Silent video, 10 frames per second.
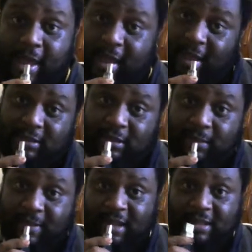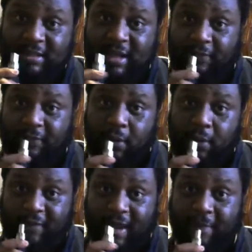it's about that time
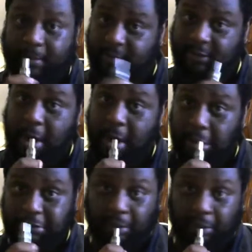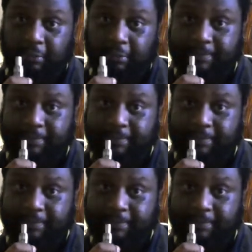for a vape conspiracy.